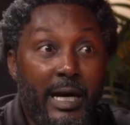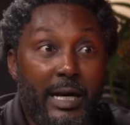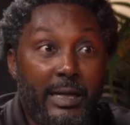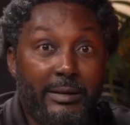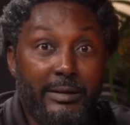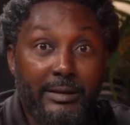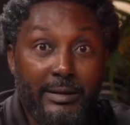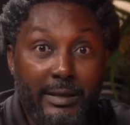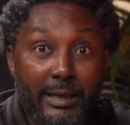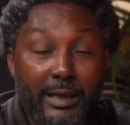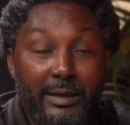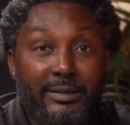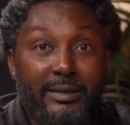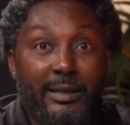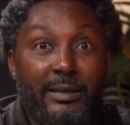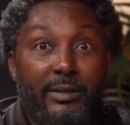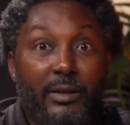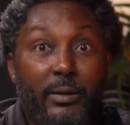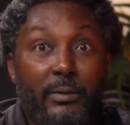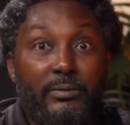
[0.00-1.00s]
and
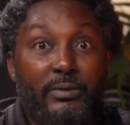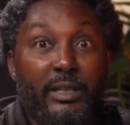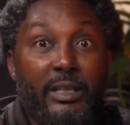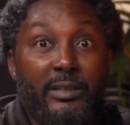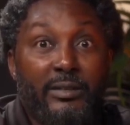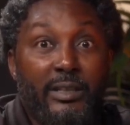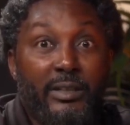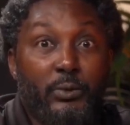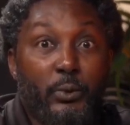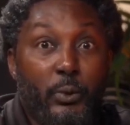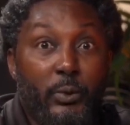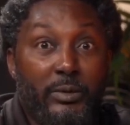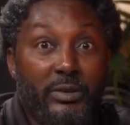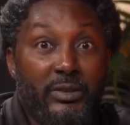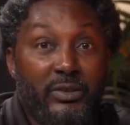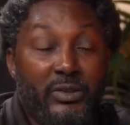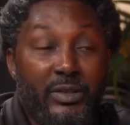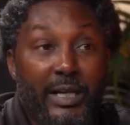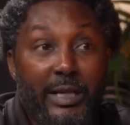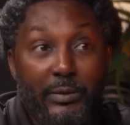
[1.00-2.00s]
get enough data to
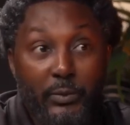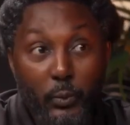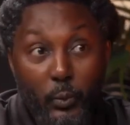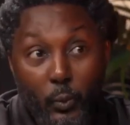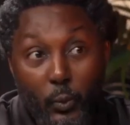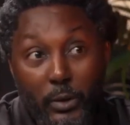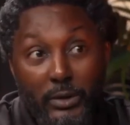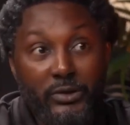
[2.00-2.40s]
understand